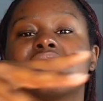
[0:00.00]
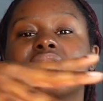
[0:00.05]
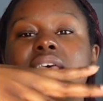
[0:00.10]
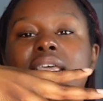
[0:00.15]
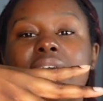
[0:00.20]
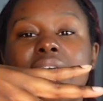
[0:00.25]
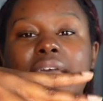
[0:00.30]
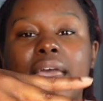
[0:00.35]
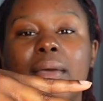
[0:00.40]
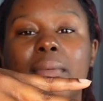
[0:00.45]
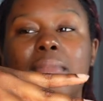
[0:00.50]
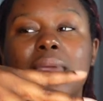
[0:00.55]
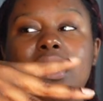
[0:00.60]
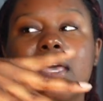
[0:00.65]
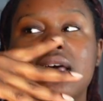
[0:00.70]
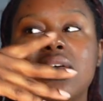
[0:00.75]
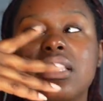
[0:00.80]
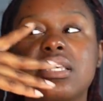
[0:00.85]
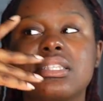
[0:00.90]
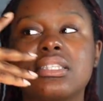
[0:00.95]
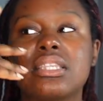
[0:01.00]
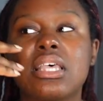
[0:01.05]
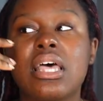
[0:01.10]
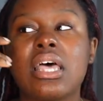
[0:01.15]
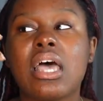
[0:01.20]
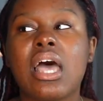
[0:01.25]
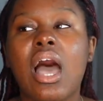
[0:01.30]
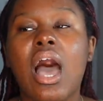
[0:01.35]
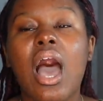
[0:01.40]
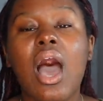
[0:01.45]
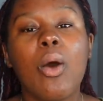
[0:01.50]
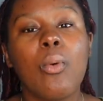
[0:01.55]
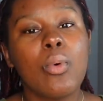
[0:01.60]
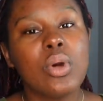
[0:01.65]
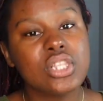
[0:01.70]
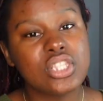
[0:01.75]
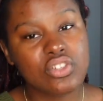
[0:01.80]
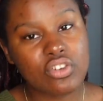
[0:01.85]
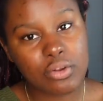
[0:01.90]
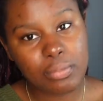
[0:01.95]
get, because I
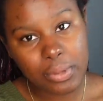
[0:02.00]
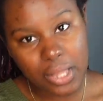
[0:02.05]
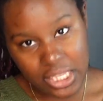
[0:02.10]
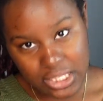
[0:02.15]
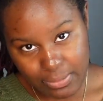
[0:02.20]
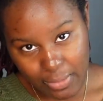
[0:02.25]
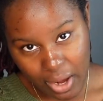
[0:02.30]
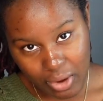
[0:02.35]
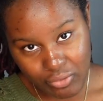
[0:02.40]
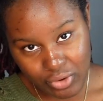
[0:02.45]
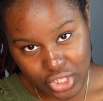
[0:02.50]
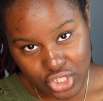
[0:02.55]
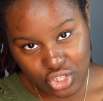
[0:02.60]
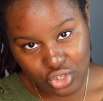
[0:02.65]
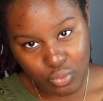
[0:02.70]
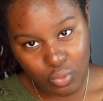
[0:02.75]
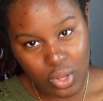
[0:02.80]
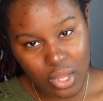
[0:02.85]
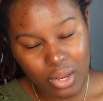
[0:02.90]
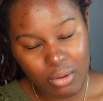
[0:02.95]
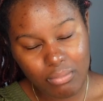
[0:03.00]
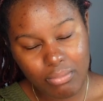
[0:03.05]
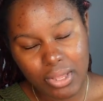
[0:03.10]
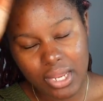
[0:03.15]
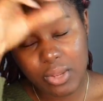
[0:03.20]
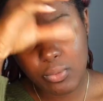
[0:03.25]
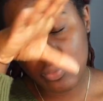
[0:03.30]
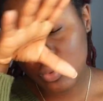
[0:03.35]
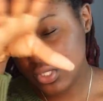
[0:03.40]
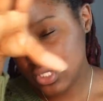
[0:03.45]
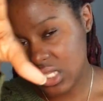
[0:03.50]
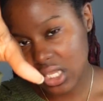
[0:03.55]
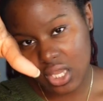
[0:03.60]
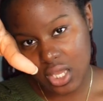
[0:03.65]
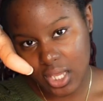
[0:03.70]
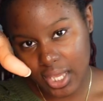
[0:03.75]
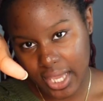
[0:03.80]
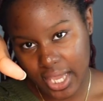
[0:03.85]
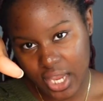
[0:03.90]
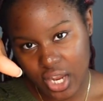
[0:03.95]
wanted to replace my original one, but it wasn't
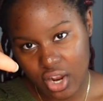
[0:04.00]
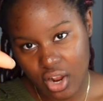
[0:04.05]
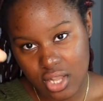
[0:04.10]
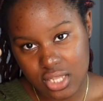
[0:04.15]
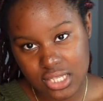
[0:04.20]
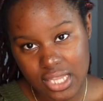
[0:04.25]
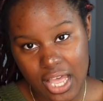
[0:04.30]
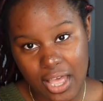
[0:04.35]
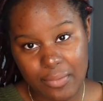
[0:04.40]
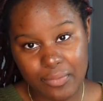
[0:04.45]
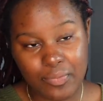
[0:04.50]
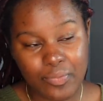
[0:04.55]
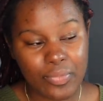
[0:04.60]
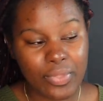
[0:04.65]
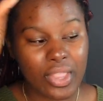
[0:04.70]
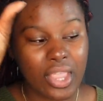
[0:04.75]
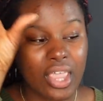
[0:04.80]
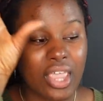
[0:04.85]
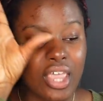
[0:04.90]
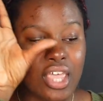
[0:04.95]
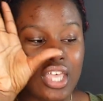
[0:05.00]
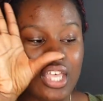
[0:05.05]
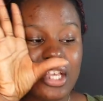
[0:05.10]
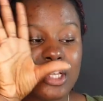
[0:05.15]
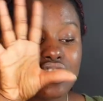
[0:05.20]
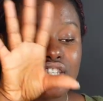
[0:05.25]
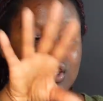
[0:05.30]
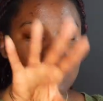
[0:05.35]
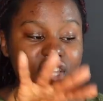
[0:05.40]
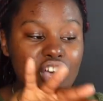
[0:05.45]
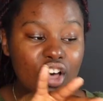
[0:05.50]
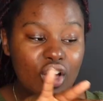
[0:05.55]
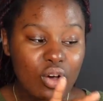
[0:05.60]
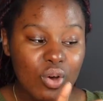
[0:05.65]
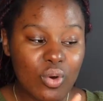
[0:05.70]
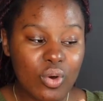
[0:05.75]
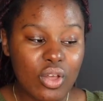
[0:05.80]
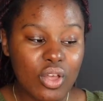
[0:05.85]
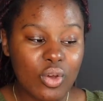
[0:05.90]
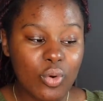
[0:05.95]
gonna get here on time.
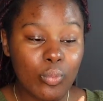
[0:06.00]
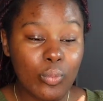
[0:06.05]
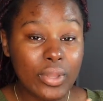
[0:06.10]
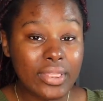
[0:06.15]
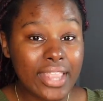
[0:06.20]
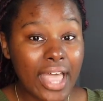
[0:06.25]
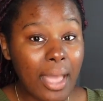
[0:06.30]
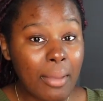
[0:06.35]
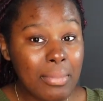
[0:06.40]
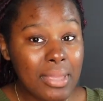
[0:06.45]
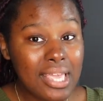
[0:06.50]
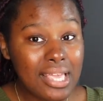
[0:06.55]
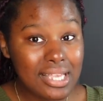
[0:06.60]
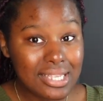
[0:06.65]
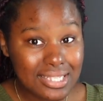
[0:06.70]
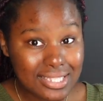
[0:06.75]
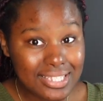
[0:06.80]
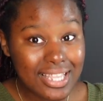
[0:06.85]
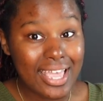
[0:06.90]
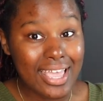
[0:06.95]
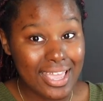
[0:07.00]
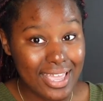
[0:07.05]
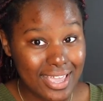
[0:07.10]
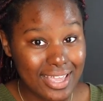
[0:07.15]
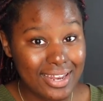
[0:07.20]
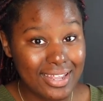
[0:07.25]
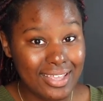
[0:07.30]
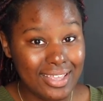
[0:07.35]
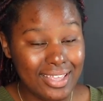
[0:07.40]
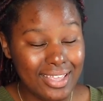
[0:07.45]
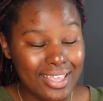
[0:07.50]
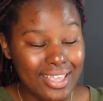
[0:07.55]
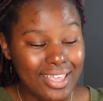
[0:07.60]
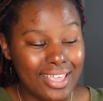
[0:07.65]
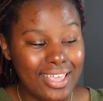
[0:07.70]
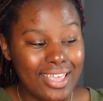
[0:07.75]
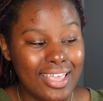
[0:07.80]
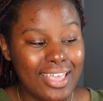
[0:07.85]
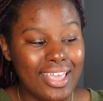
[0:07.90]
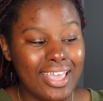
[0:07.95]
So with that being said,
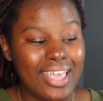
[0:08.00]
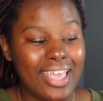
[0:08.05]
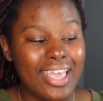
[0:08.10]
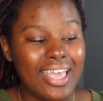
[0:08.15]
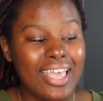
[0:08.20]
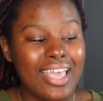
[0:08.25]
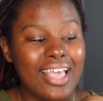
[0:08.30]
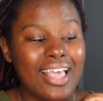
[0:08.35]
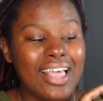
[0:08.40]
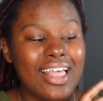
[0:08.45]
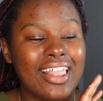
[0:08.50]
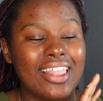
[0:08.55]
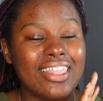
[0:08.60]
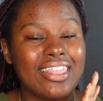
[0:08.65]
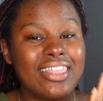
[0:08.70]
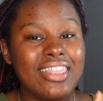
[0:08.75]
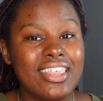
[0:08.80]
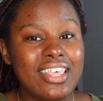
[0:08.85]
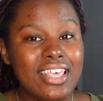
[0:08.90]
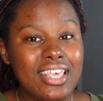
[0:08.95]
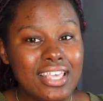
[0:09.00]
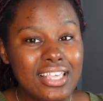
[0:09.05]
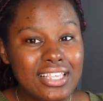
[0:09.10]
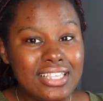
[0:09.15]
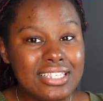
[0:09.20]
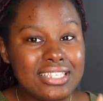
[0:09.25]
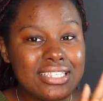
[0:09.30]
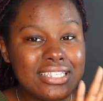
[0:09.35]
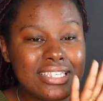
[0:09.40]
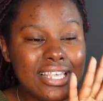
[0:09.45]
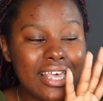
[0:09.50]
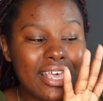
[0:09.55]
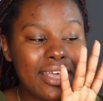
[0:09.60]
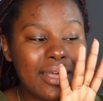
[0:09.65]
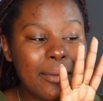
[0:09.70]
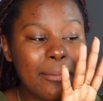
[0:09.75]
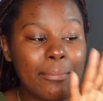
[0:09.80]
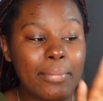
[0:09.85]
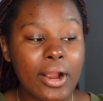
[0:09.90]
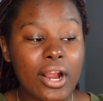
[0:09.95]
this
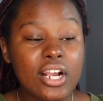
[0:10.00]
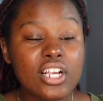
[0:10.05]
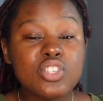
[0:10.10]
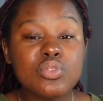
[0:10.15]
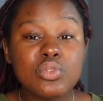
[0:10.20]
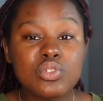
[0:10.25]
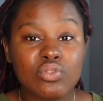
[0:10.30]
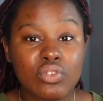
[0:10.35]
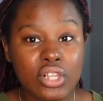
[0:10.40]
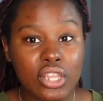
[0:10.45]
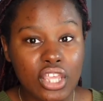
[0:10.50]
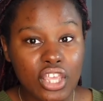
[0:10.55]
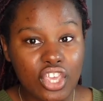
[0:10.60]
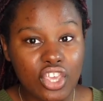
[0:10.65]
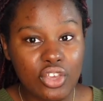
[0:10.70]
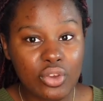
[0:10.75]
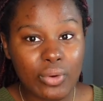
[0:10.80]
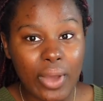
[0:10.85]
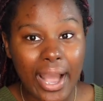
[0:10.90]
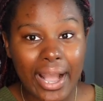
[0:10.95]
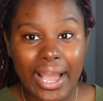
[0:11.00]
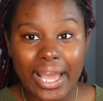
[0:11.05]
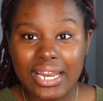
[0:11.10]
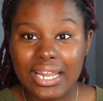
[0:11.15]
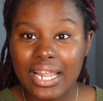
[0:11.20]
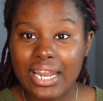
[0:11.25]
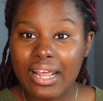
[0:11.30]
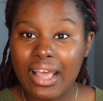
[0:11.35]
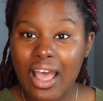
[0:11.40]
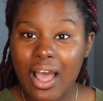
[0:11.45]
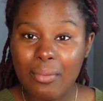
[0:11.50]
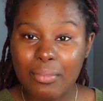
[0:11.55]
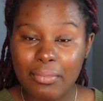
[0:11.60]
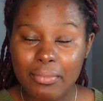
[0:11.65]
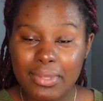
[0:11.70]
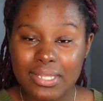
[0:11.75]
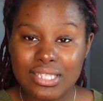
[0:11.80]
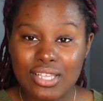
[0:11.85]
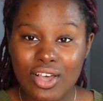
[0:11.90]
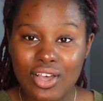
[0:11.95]
purse was really cute. I got a lot of
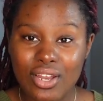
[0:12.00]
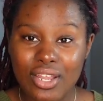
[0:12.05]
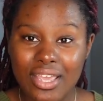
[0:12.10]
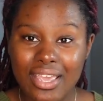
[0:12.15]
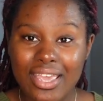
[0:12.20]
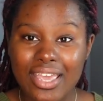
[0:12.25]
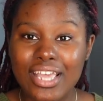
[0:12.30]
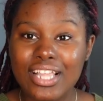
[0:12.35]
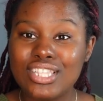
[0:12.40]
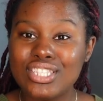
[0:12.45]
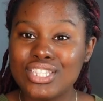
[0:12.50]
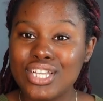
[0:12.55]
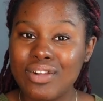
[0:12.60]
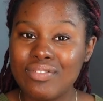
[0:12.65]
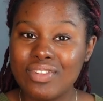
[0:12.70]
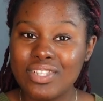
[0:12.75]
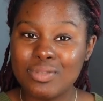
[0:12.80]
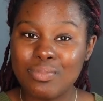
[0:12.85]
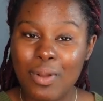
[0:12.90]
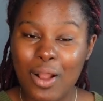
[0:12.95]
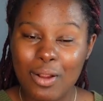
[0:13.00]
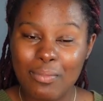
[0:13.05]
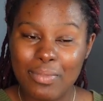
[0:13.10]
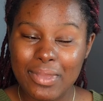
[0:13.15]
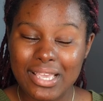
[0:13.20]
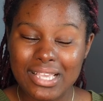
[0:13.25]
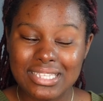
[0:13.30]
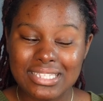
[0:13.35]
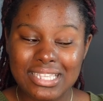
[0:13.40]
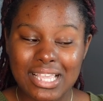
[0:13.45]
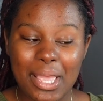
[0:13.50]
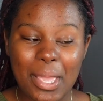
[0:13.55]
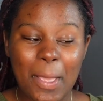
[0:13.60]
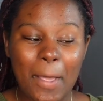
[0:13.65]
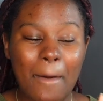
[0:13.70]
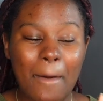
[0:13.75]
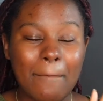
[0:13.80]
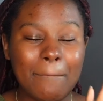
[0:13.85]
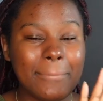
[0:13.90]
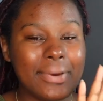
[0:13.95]
compliments on it. It served its purpose,
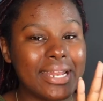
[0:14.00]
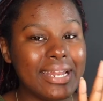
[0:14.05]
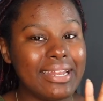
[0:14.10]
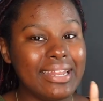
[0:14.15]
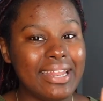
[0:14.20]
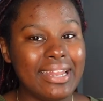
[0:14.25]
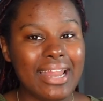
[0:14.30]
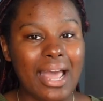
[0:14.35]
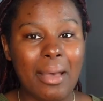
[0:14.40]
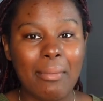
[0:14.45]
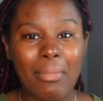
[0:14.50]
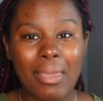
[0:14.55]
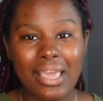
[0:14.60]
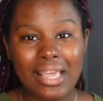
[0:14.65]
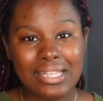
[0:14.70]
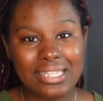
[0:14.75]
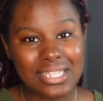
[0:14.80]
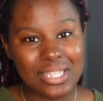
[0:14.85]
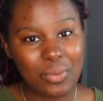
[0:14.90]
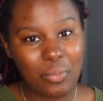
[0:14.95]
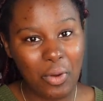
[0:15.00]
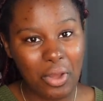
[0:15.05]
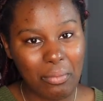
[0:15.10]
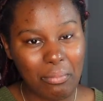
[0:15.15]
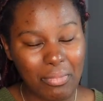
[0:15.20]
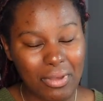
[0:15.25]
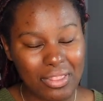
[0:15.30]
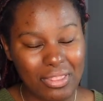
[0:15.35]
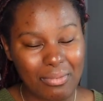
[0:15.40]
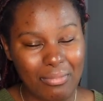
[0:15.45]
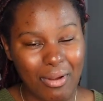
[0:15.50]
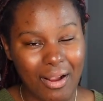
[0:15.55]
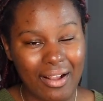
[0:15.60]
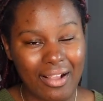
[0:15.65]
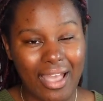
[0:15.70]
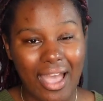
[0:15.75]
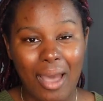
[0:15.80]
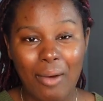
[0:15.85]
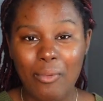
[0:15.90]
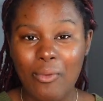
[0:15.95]
but it did not make it to the 1 month
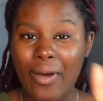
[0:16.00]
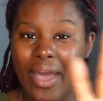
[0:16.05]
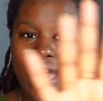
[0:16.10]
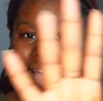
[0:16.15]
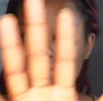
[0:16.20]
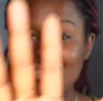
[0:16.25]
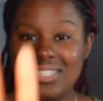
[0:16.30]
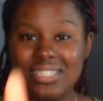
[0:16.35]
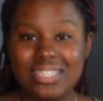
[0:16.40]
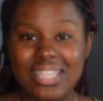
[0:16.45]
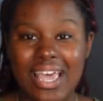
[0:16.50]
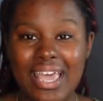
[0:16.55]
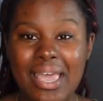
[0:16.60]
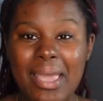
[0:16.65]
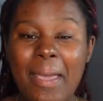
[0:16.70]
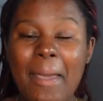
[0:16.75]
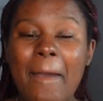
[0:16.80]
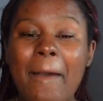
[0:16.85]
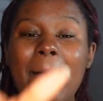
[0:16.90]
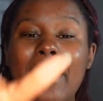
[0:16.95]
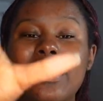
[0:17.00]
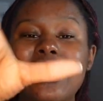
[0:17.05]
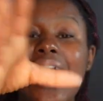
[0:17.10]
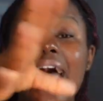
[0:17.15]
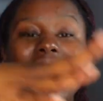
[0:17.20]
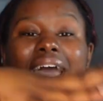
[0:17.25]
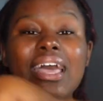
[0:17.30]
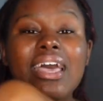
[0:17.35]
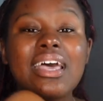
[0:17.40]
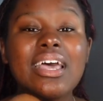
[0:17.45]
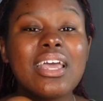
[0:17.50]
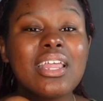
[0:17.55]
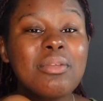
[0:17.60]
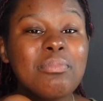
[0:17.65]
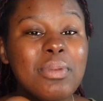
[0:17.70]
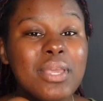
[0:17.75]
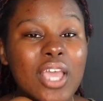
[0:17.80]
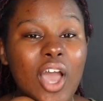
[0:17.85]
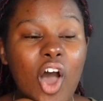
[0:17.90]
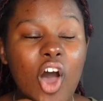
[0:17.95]
mark, I will have to say. That could
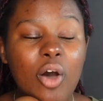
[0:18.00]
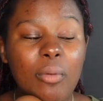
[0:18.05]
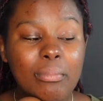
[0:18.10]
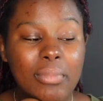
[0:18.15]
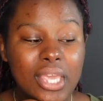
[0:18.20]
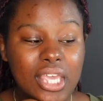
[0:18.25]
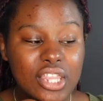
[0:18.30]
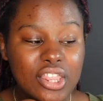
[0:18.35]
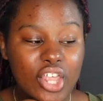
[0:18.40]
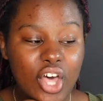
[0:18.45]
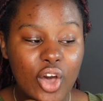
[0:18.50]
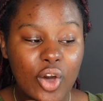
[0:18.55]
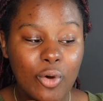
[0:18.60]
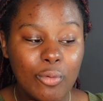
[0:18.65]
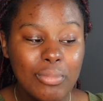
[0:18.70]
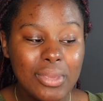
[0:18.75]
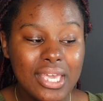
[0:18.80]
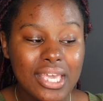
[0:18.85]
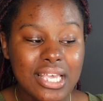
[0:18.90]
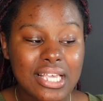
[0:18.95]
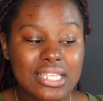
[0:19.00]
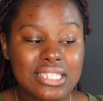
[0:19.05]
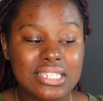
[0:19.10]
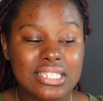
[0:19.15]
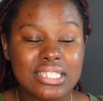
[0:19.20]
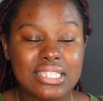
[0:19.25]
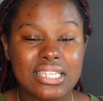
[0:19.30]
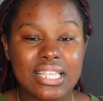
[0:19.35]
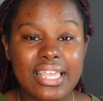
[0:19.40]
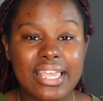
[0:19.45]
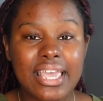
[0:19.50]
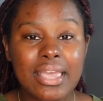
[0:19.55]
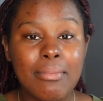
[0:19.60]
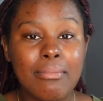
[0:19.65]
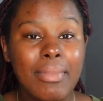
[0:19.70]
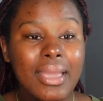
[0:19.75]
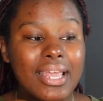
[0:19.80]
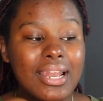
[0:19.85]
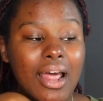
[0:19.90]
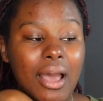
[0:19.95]
be on me though, because it
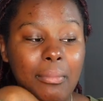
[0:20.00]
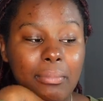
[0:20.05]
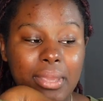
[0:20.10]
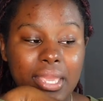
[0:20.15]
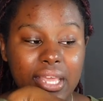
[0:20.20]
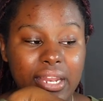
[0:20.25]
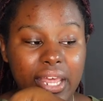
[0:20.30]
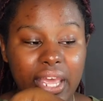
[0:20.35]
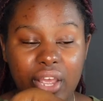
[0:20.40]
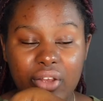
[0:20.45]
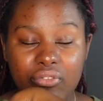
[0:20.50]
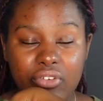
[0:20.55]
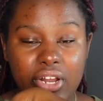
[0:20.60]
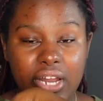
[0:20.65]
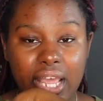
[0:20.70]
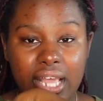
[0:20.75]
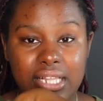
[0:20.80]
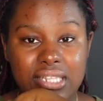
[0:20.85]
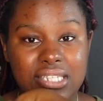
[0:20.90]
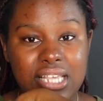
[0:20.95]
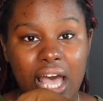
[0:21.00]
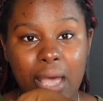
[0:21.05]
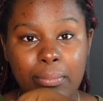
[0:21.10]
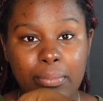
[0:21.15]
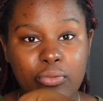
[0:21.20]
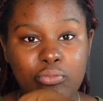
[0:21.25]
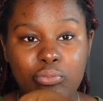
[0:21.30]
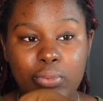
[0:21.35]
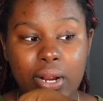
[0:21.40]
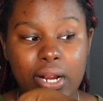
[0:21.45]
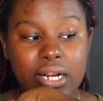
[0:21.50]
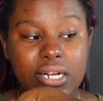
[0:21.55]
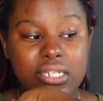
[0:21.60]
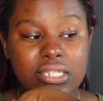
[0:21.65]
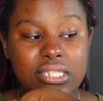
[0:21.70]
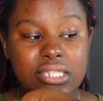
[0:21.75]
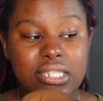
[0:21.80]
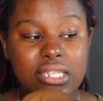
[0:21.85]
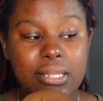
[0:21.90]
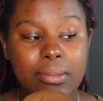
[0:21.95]
may not be an everyday type of
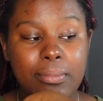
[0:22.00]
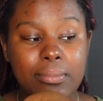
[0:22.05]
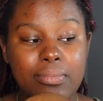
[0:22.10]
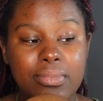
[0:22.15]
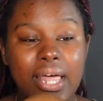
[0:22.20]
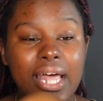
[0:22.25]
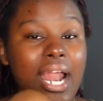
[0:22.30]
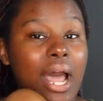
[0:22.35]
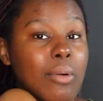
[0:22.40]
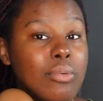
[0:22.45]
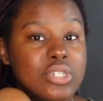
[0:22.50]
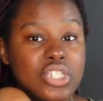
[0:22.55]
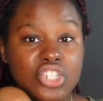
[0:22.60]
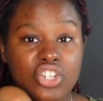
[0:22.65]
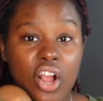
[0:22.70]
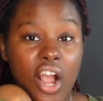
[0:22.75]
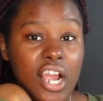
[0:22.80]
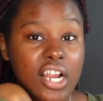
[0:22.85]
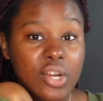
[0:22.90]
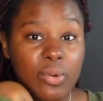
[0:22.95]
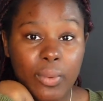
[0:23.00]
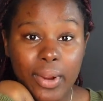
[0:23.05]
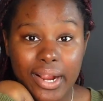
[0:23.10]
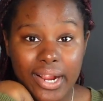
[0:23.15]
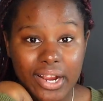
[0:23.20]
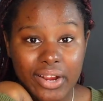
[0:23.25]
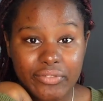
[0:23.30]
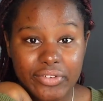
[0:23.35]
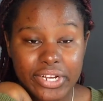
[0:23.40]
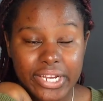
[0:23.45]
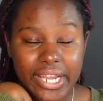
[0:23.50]
purse that I was trying to wear every